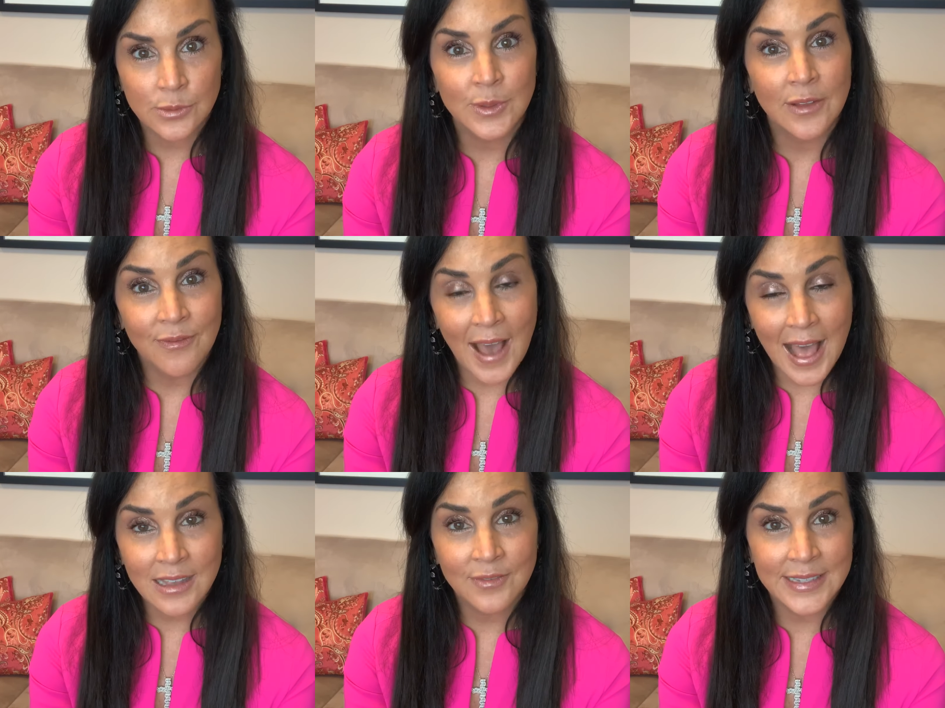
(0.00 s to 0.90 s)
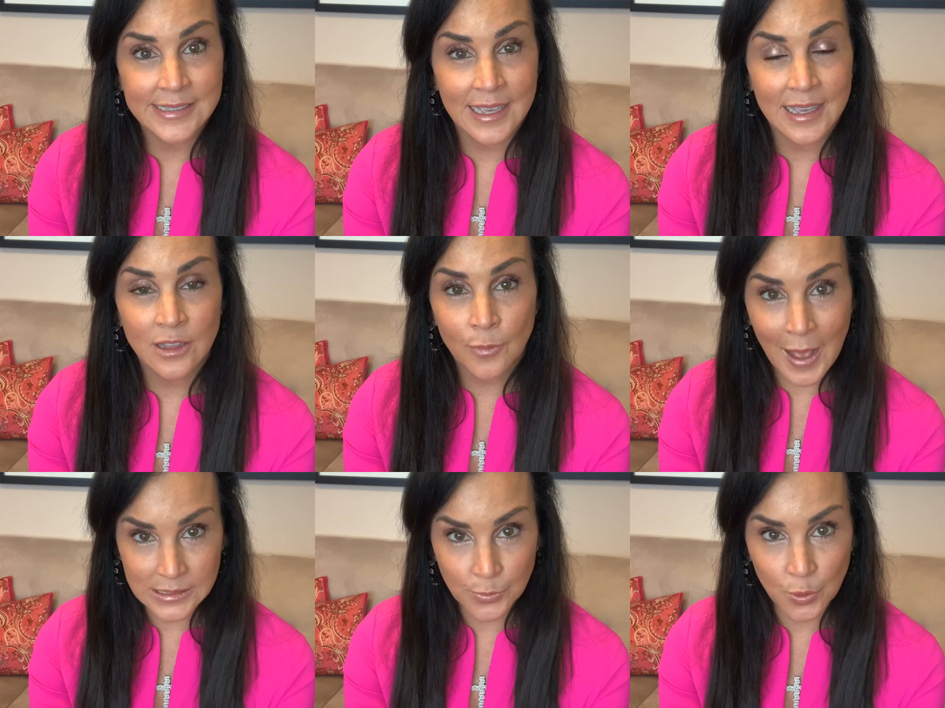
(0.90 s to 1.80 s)
with a valid visa in their
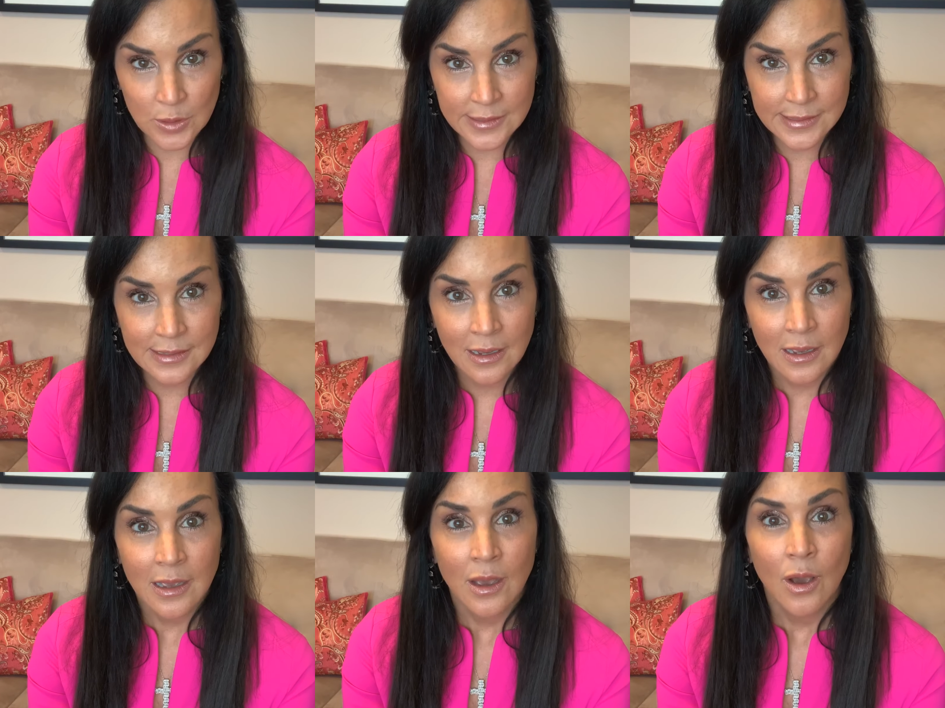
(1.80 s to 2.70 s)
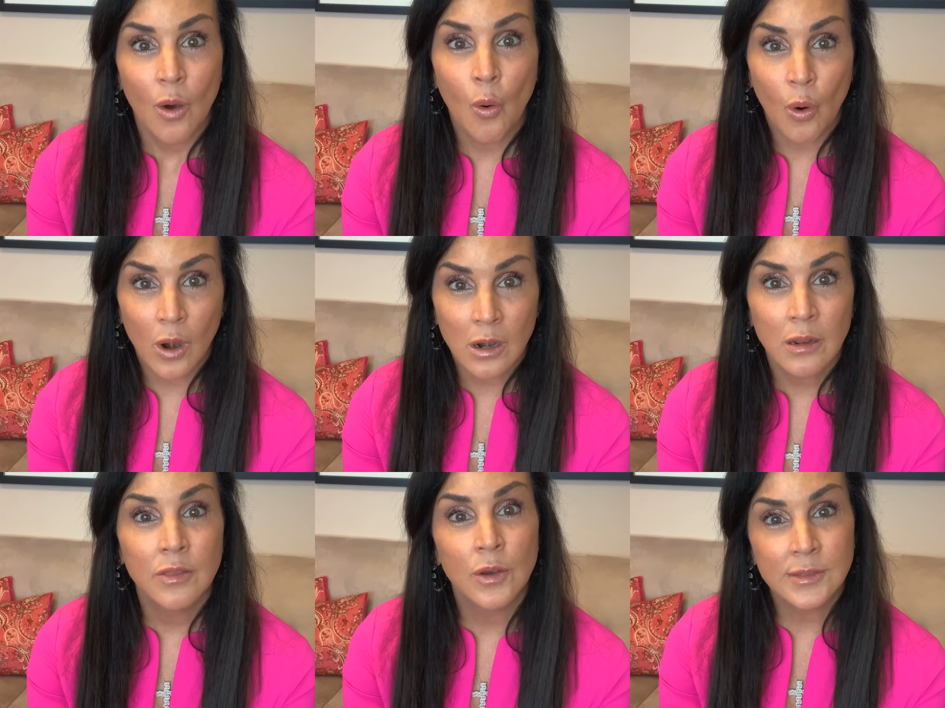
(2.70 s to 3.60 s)
passports, or
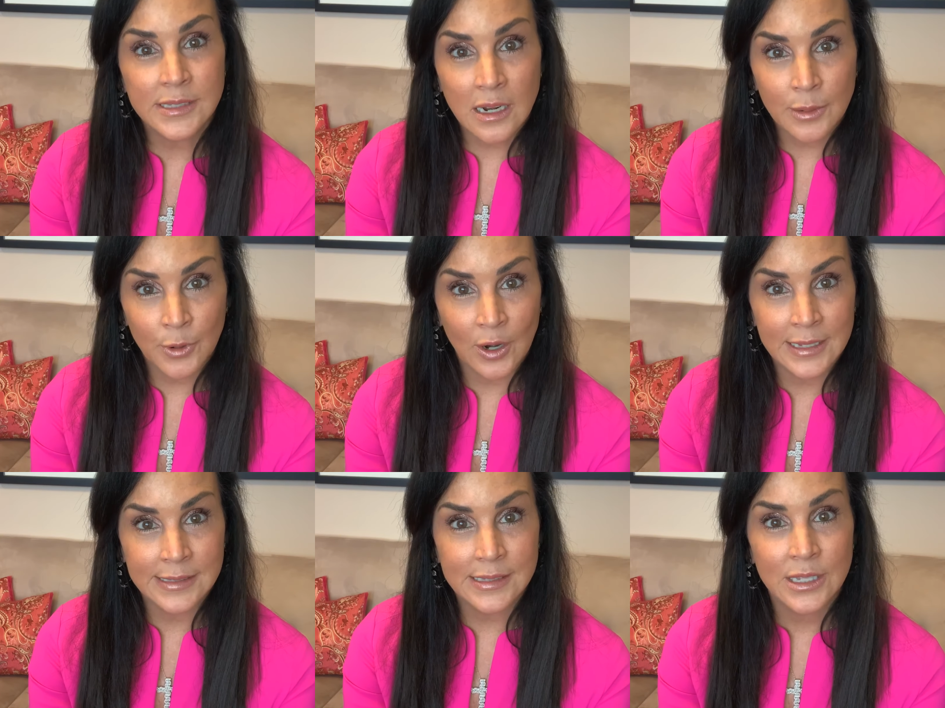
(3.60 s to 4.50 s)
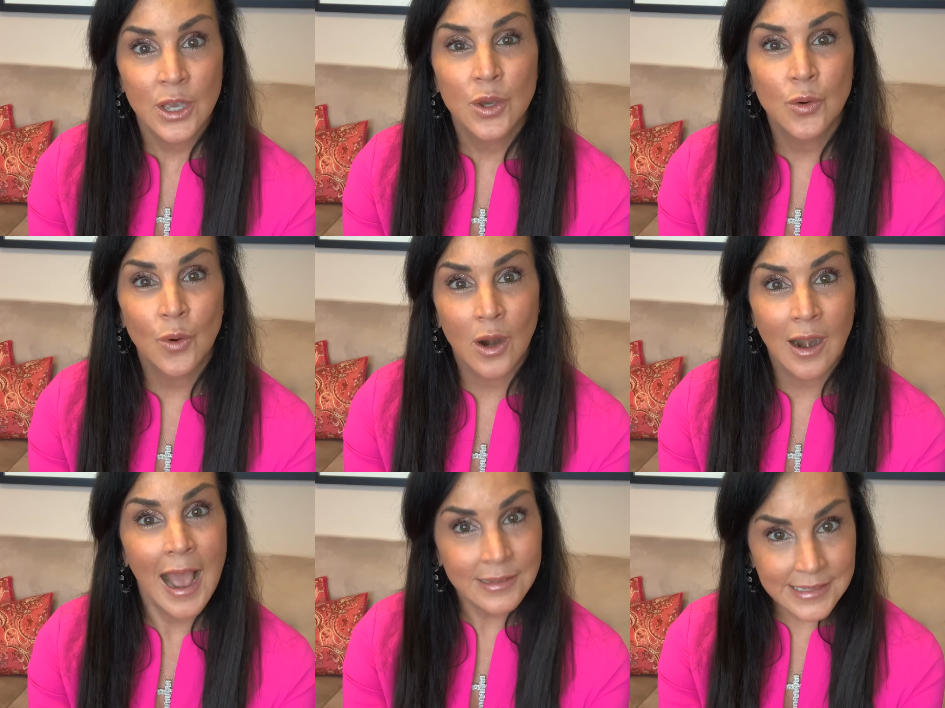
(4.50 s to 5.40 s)
those non-immigrants who are
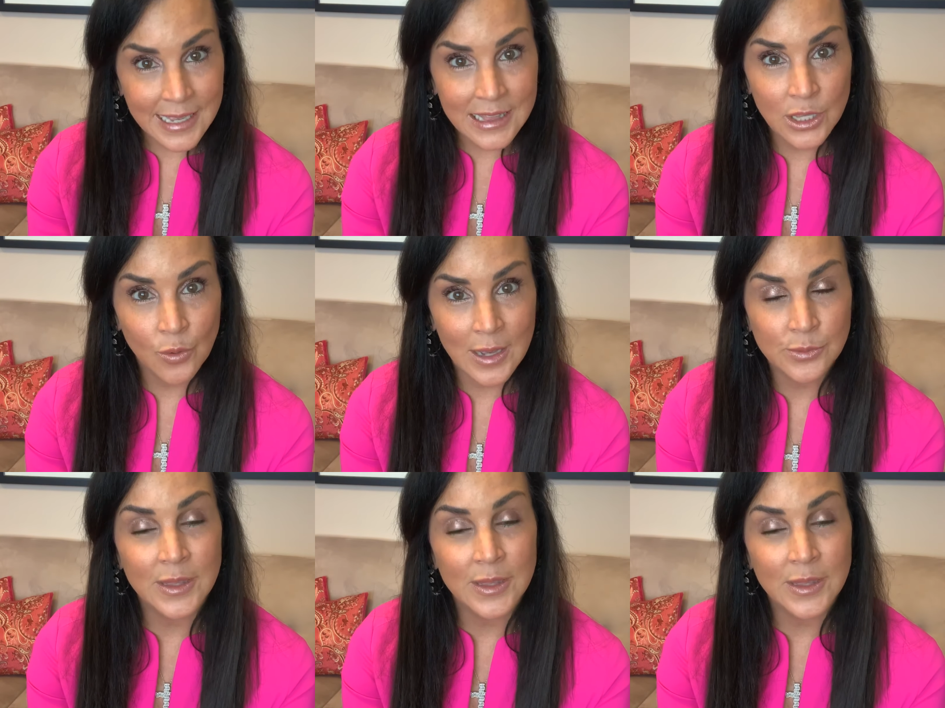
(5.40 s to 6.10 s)
outside the U.S.